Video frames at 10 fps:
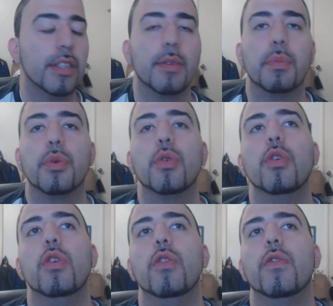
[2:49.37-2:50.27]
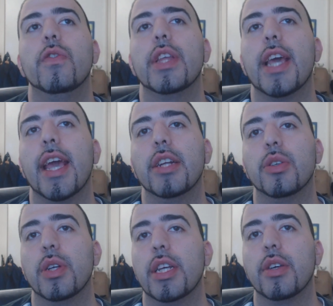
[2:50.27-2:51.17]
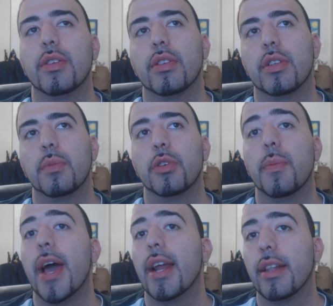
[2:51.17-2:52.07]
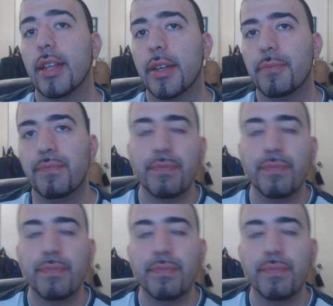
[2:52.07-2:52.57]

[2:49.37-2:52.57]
improve the Android ecosystem dramatically.